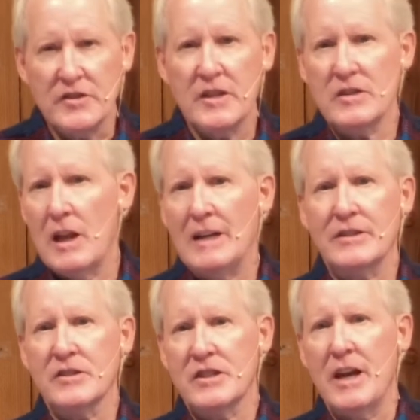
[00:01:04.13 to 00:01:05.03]
has a lot
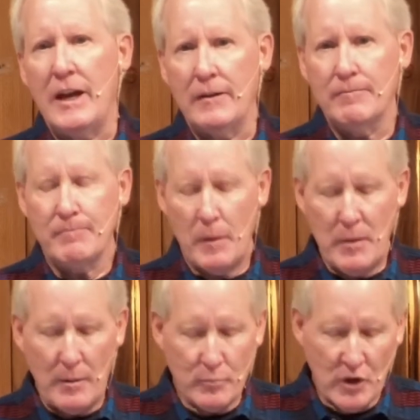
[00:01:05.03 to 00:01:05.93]
to say
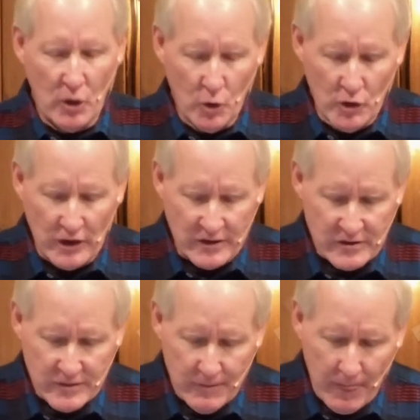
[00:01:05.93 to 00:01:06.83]
about
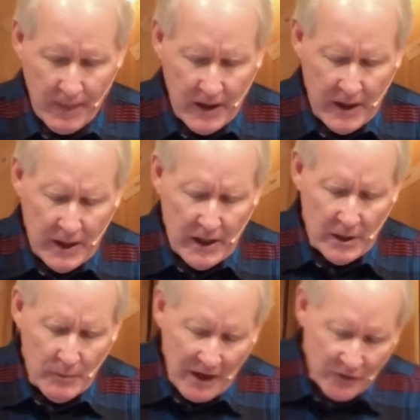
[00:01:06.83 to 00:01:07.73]
priorities.
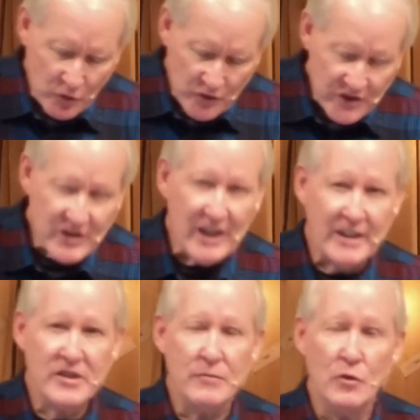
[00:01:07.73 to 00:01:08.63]
In Matthew
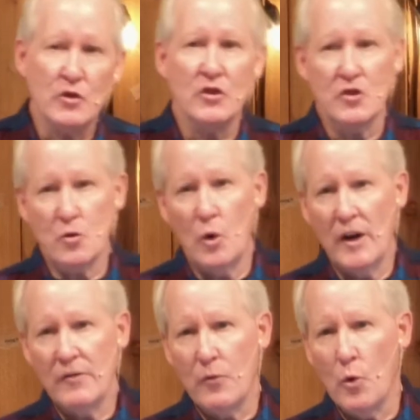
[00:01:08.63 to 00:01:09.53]
6, verses
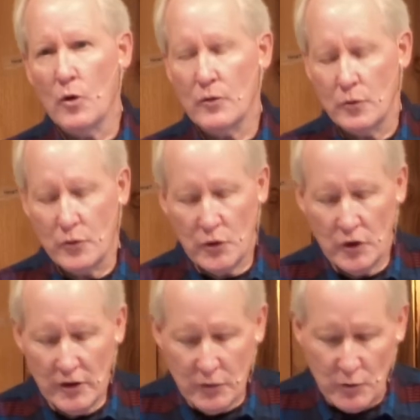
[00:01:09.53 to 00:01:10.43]
24 through
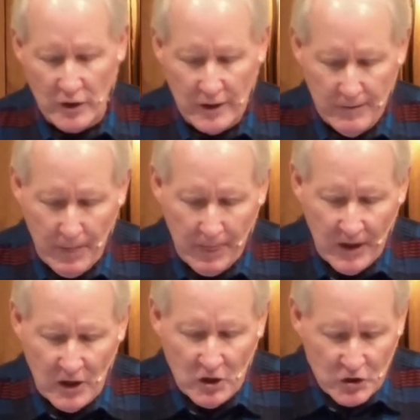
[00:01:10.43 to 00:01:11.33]
33,
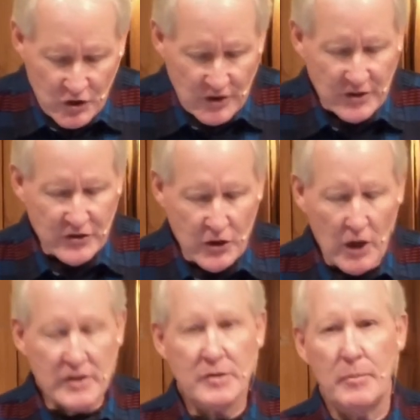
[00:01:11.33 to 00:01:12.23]
Jesus
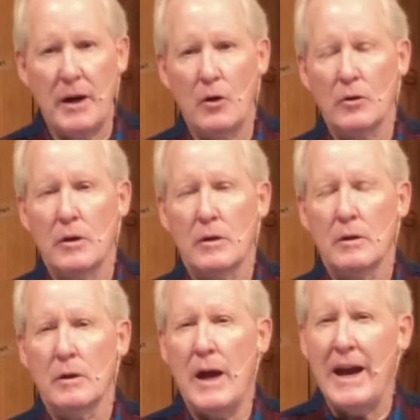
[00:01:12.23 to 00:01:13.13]
talks about
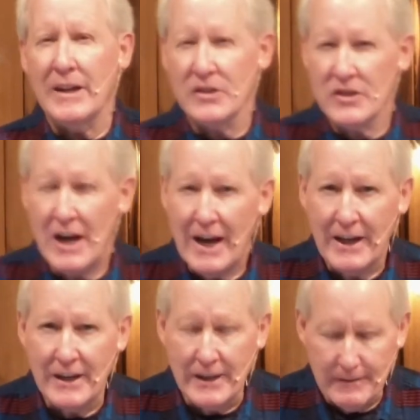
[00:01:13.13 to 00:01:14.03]

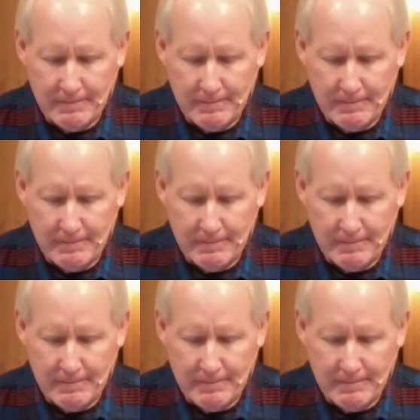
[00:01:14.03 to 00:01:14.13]
anxiety.